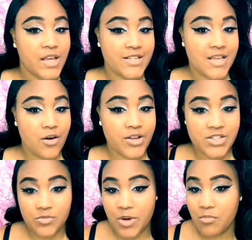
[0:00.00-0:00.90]
That's how I
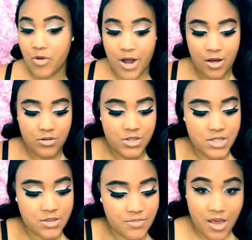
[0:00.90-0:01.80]
do my
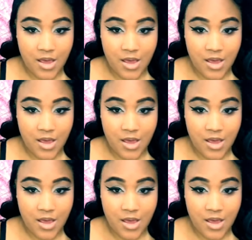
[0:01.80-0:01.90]
brows.